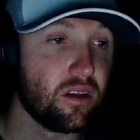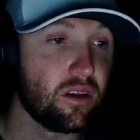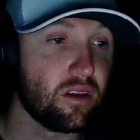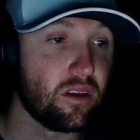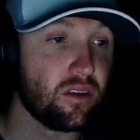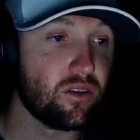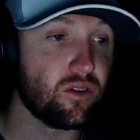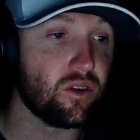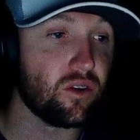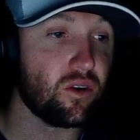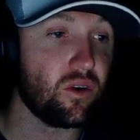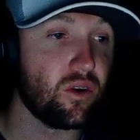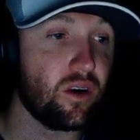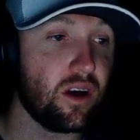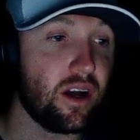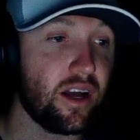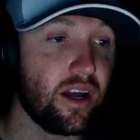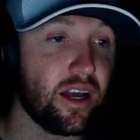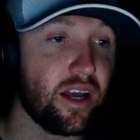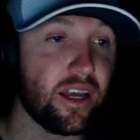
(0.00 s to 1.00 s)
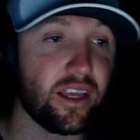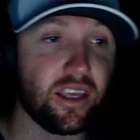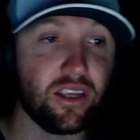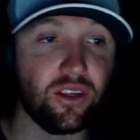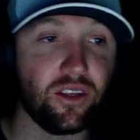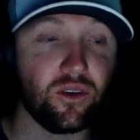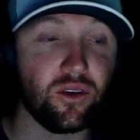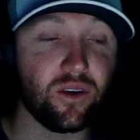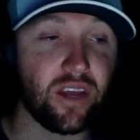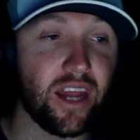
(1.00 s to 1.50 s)
So
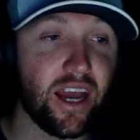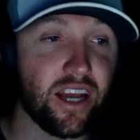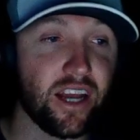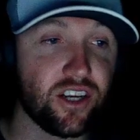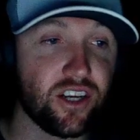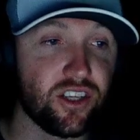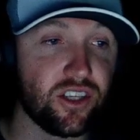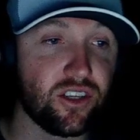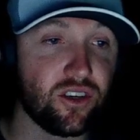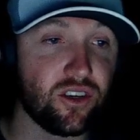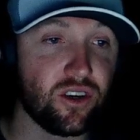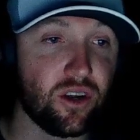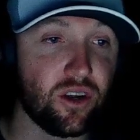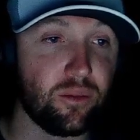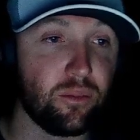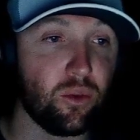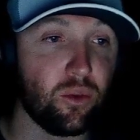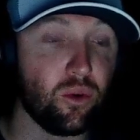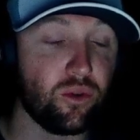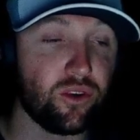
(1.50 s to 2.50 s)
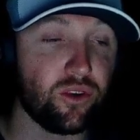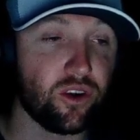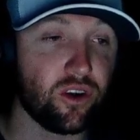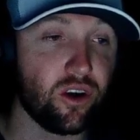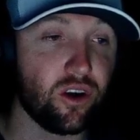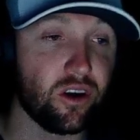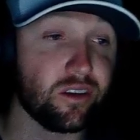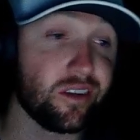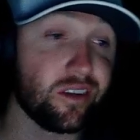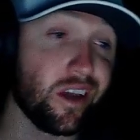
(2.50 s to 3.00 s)
you can actually turn on both your
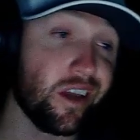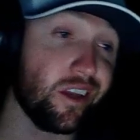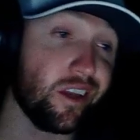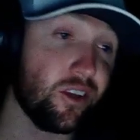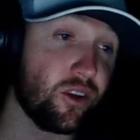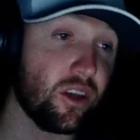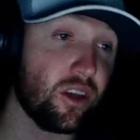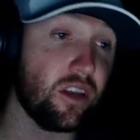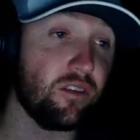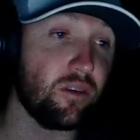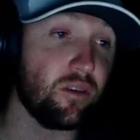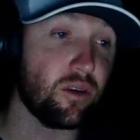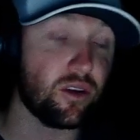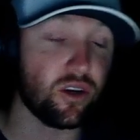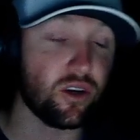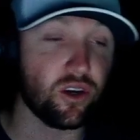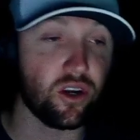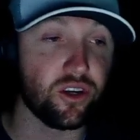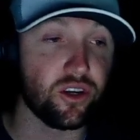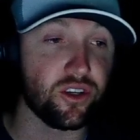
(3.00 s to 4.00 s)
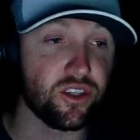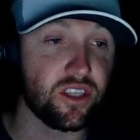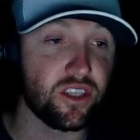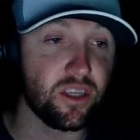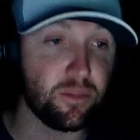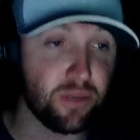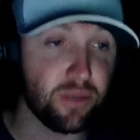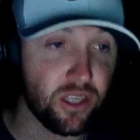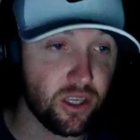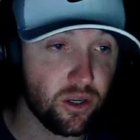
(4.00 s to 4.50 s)
cards, and you can even turn on your
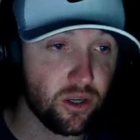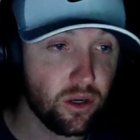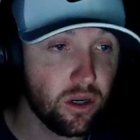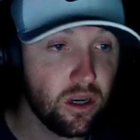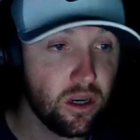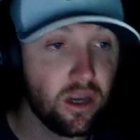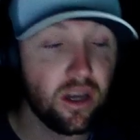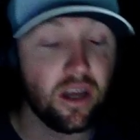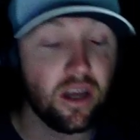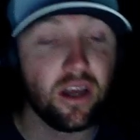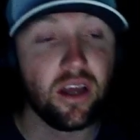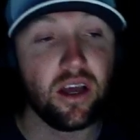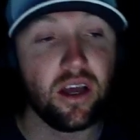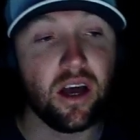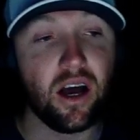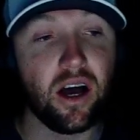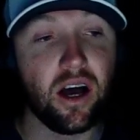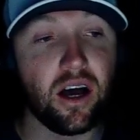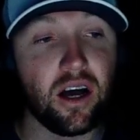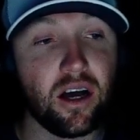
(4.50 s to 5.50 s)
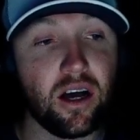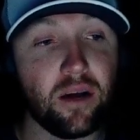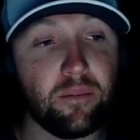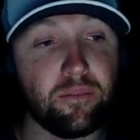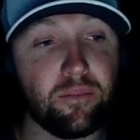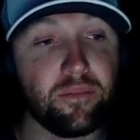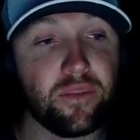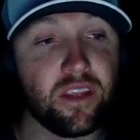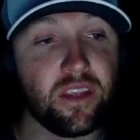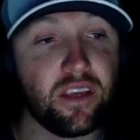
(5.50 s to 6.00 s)
CPU
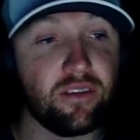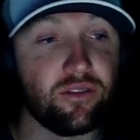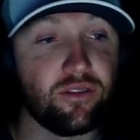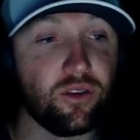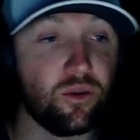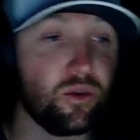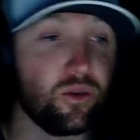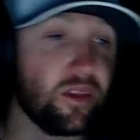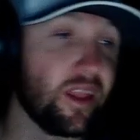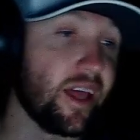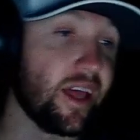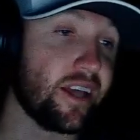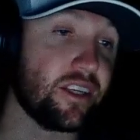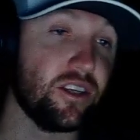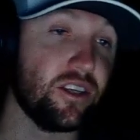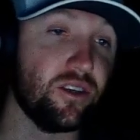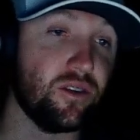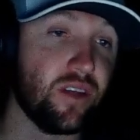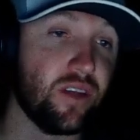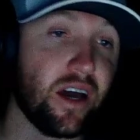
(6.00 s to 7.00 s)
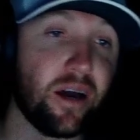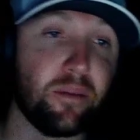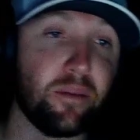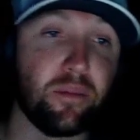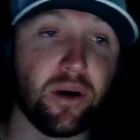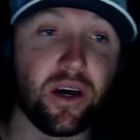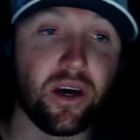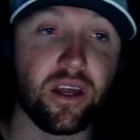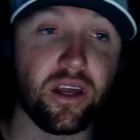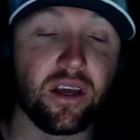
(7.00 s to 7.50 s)
if you would like to do that,
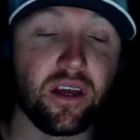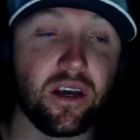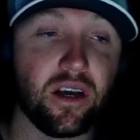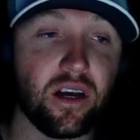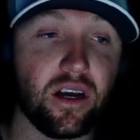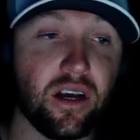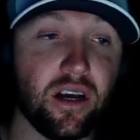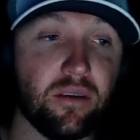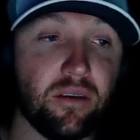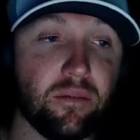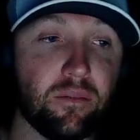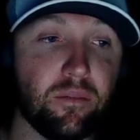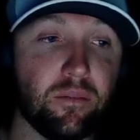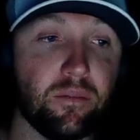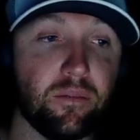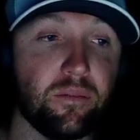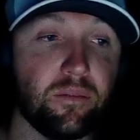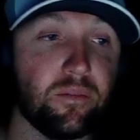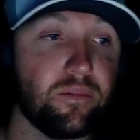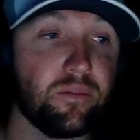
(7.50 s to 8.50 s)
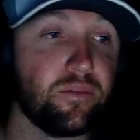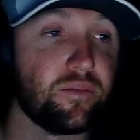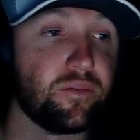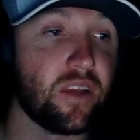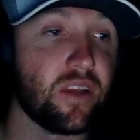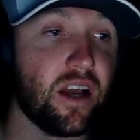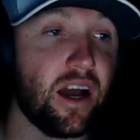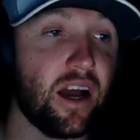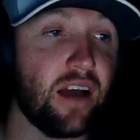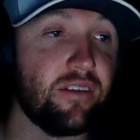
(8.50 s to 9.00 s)
but
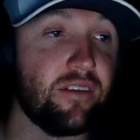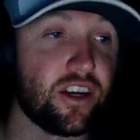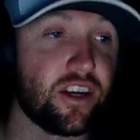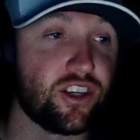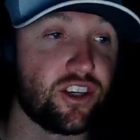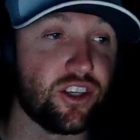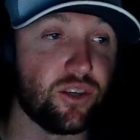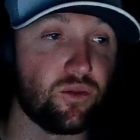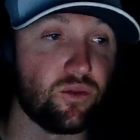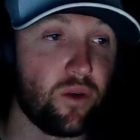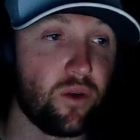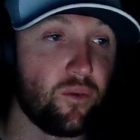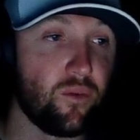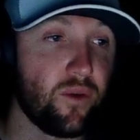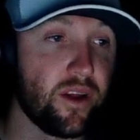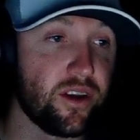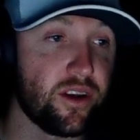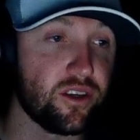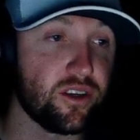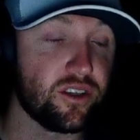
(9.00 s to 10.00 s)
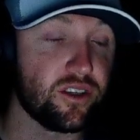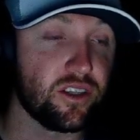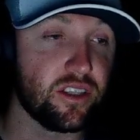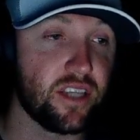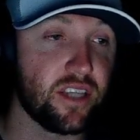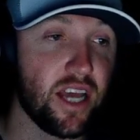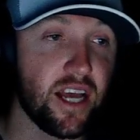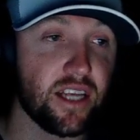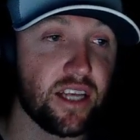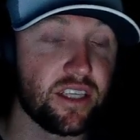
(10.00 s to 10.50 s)
I've actually run renders and
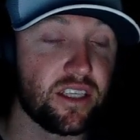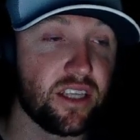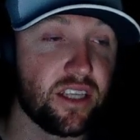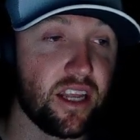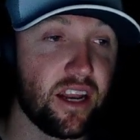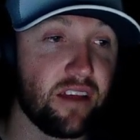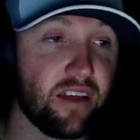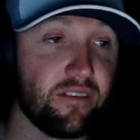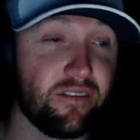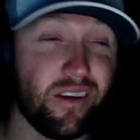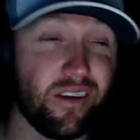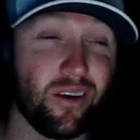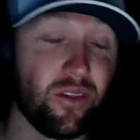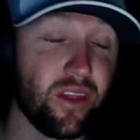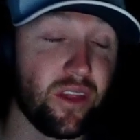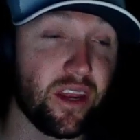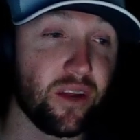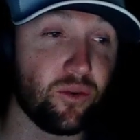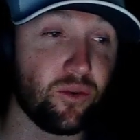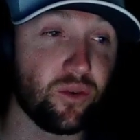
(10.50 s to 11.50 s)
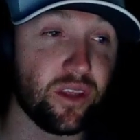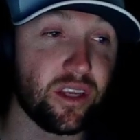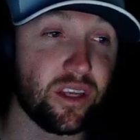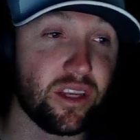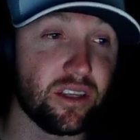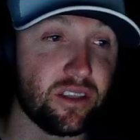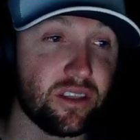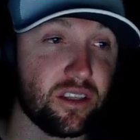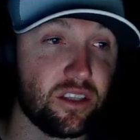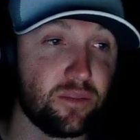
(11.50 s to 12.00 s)
tests, and I've found that it really
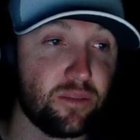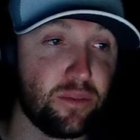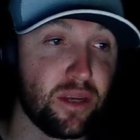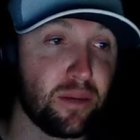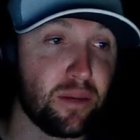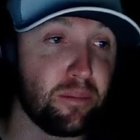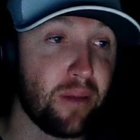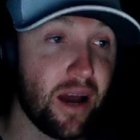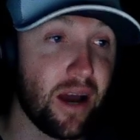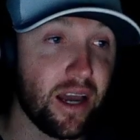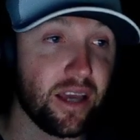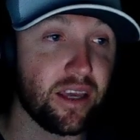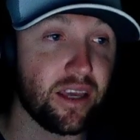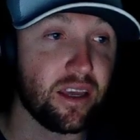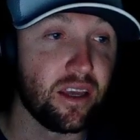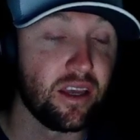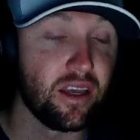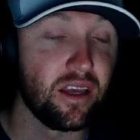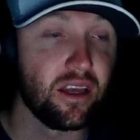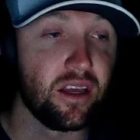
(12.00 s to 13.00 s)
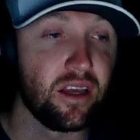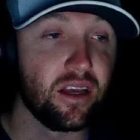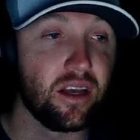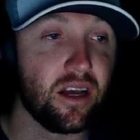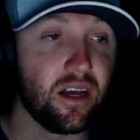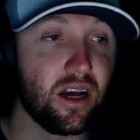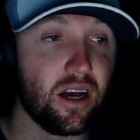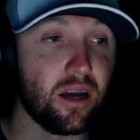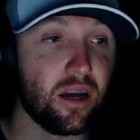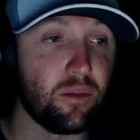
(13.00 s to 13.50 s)
doesn't speed my
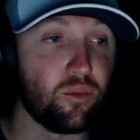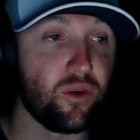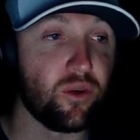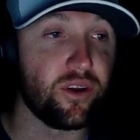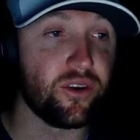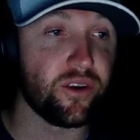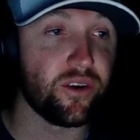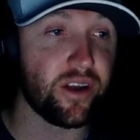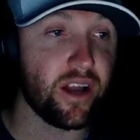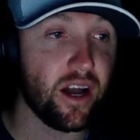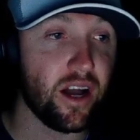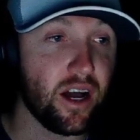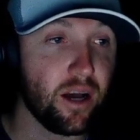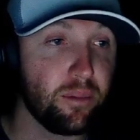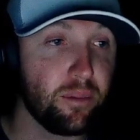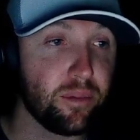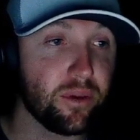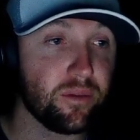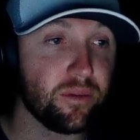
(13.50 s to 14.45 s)
rendering up.